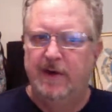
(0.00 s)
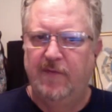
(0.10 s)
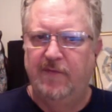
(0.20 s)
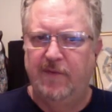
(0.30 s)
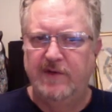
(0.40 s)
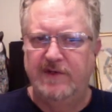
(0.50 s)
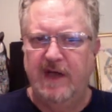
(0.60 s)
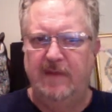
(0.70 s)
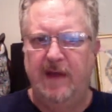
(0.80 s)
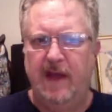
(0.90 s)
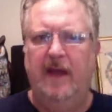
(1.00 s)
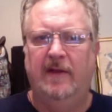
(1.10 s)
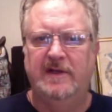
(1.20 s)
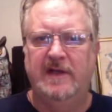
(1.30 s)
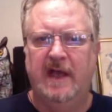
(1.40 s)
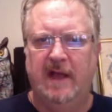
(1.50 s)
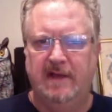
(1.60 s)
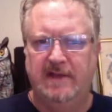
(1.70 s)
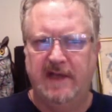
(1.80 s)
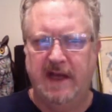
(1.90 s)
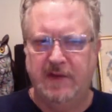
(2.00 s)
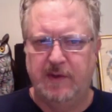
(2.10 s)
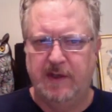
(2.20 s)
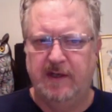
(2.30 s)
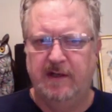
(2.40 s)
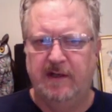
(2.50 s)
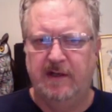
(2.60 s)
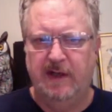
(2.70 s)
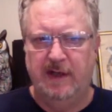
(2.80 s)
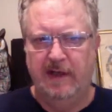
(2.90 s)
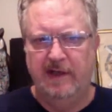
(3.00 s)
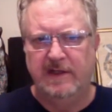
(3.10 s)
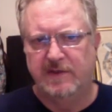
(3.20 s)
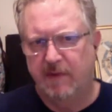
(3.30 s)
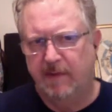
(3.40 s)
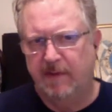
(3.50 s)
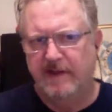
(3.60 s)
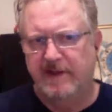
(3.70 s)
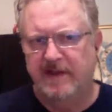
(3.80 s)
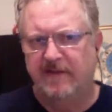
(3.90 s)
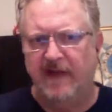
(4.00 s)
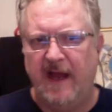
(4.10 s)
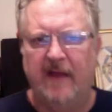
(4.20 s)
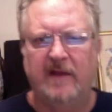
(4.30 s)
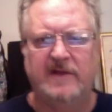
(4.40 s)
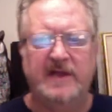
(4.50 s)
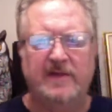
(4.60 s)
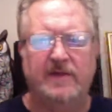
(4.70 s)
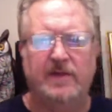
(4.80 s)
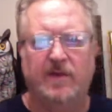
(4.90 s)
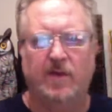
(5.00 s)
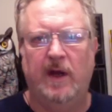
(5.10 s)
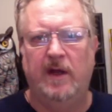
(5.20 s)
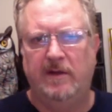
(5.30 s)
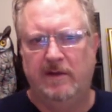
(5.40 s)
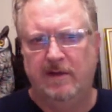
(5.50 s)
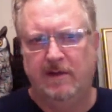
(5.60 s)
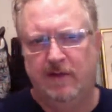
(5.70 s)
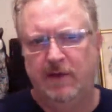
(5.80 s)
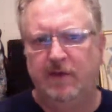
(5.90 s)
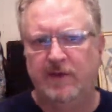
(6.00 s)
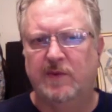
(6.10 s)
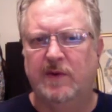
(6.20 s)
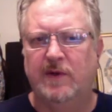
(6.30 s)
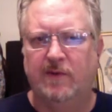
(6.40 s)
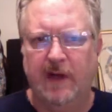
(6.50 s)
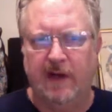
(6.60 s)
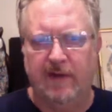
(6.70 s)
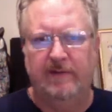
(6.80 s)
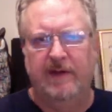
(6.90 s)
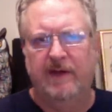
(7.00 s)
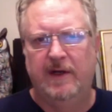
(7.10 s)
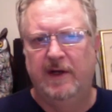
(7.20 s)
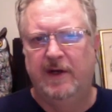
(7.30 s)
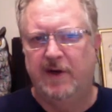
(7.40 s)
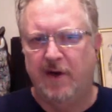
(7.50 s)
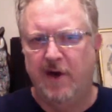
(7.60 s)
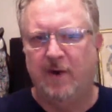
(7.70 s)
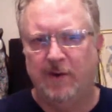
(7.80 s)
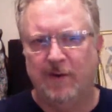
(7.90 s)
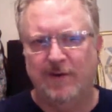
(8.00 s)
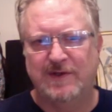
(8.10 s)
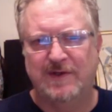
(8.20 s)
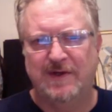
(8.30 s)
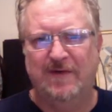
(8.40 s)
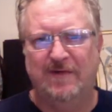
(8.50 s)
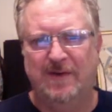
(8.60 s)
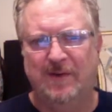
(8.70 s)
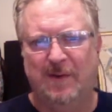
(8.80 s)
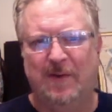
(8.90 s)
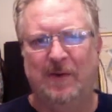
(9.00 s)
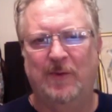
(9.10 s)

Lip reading: Her first name, Alexandria, is reminiscent of Alexander the Great, who was one of the great conquerors of the early